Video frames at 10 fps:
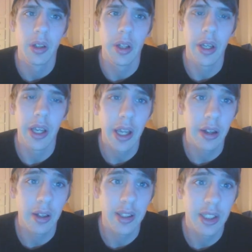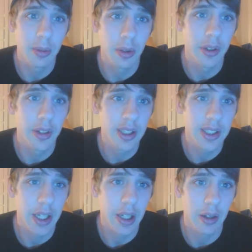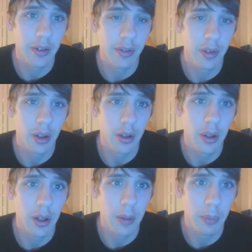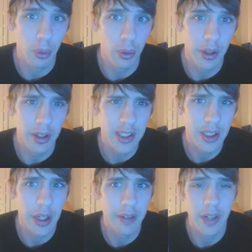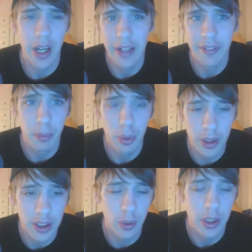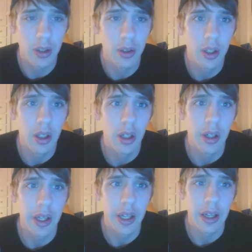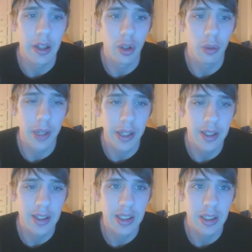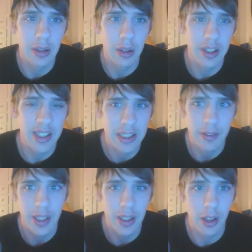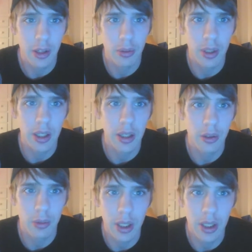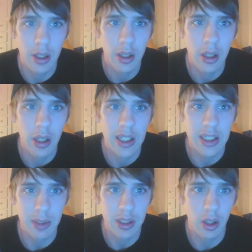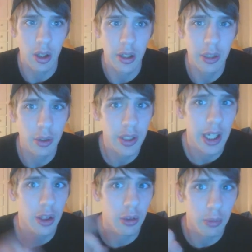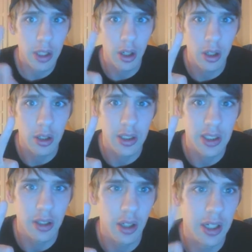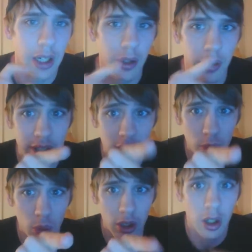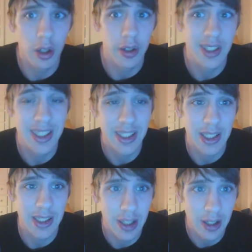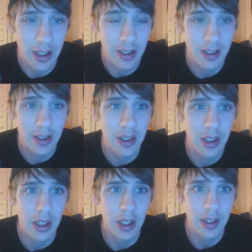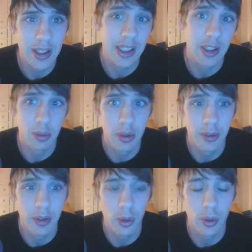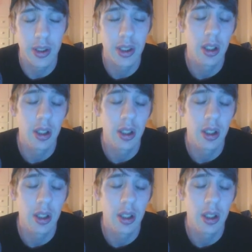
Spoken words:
And let's say your opponent does have a board, and let's say you have kind of a board as well, and you play this, and it sets everything to 3/3, except this card. It will take 3 cards to knock out this one card since it has taunt, unless he has removal, of course.